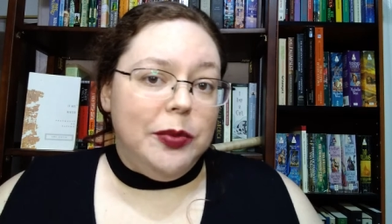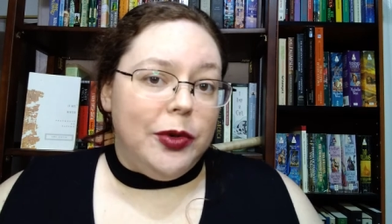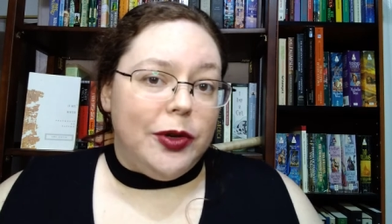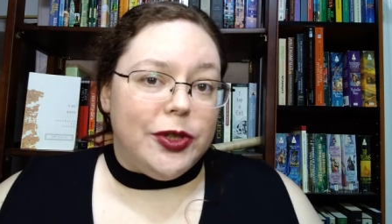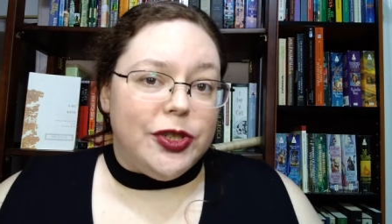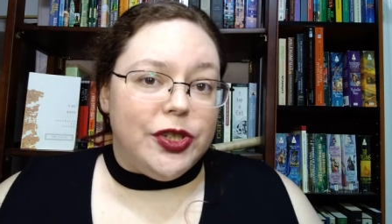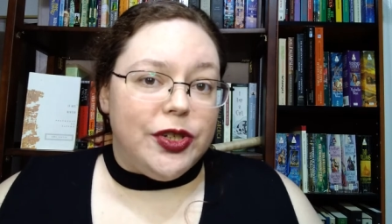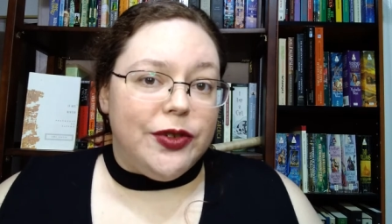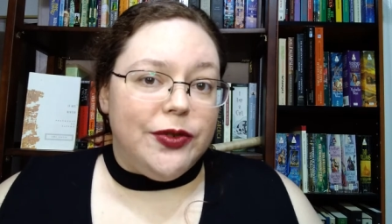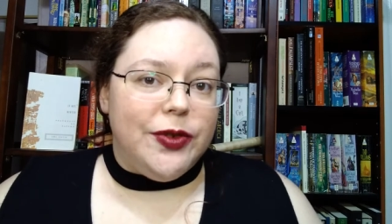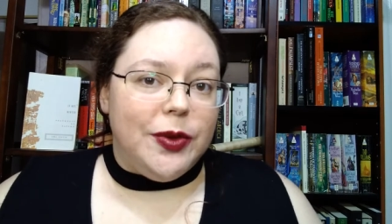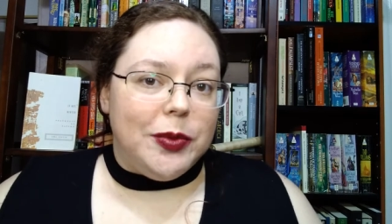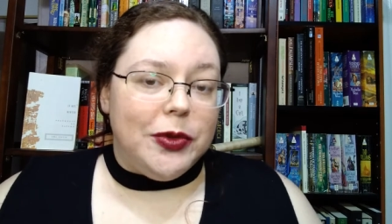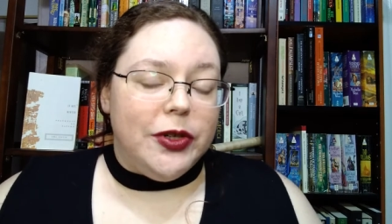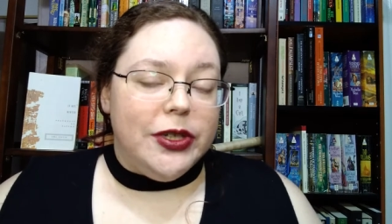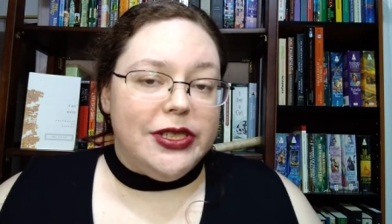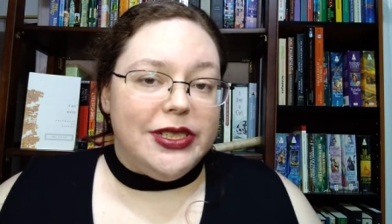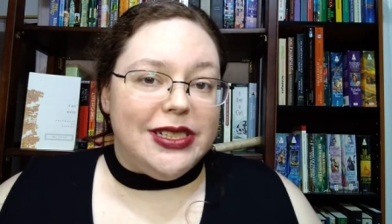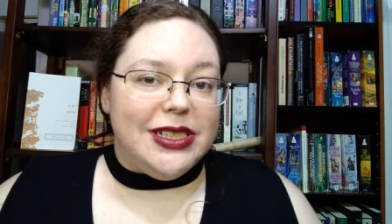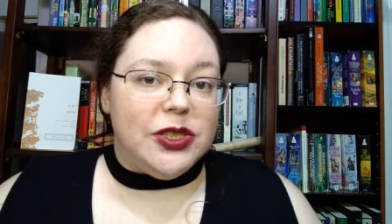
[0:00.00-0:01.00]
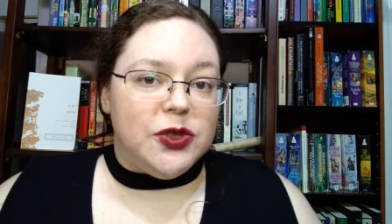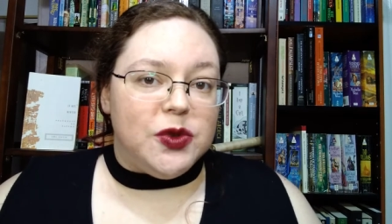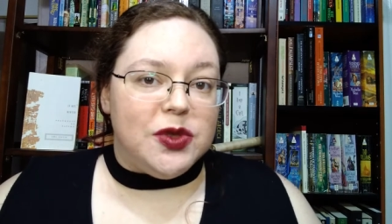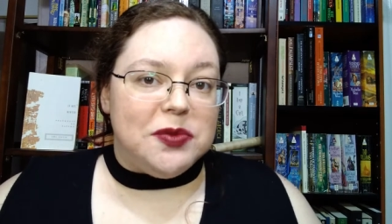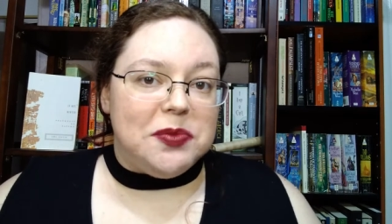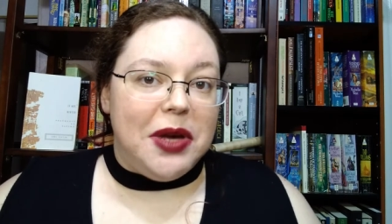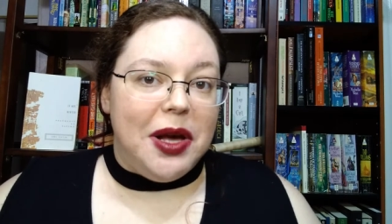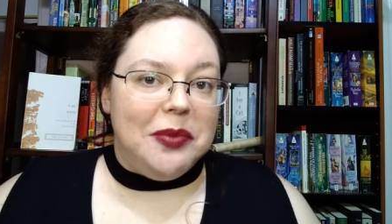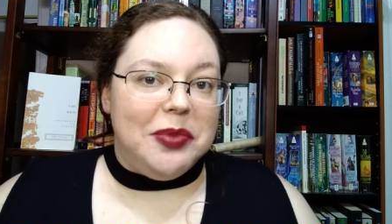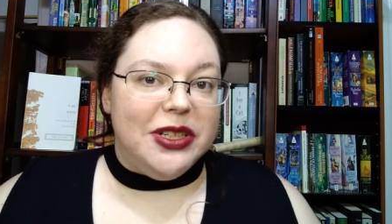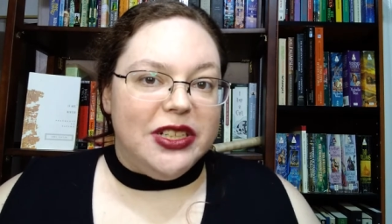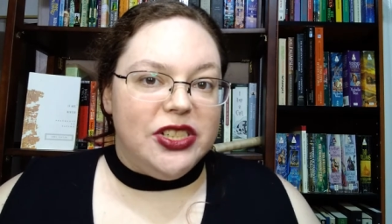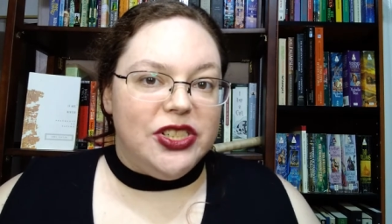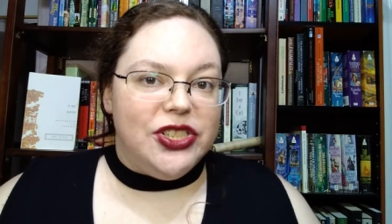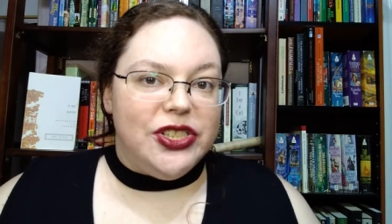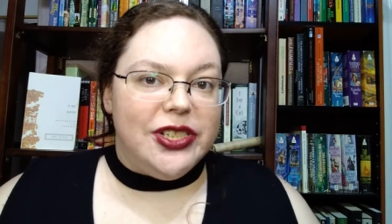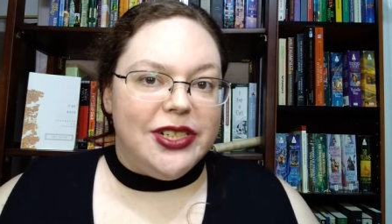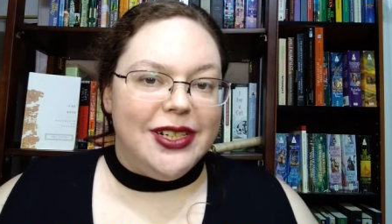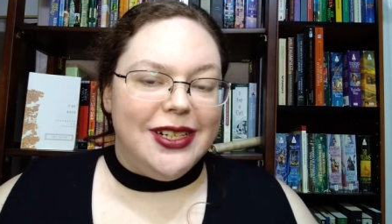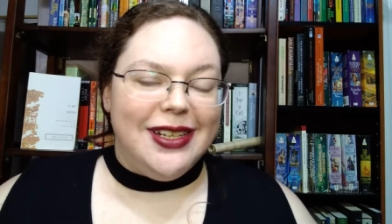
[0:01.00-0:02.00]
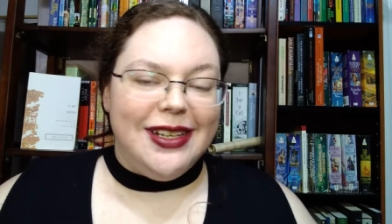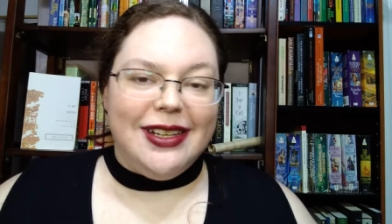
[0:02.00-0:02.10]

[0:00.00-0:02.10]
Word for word: brochure from Christie's was published,